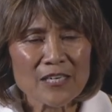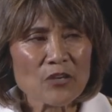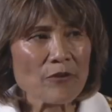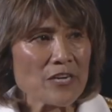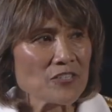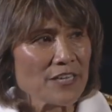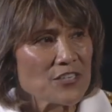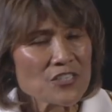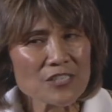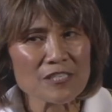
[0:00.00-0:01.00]

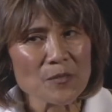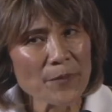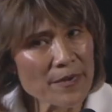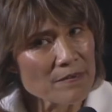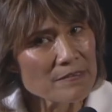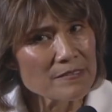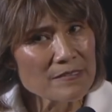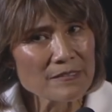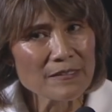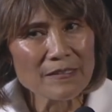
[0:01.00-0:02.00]
Congratulations to the
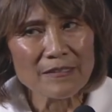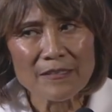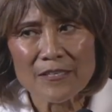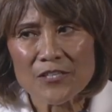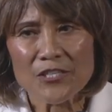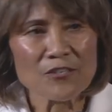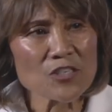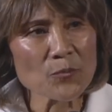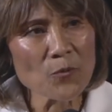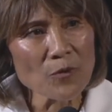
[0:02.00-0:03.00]
parents, to your
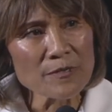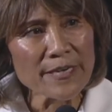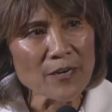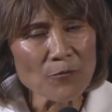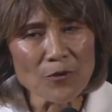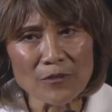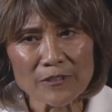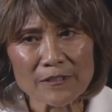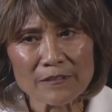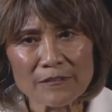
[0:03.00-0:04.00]
support
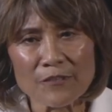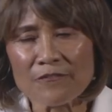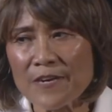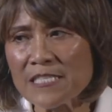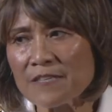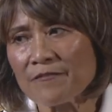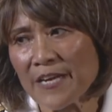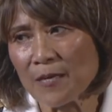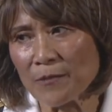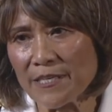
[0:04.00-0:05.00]
networks, your friends and
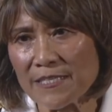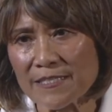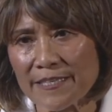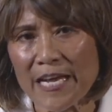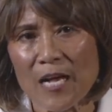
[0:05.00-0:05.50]
families that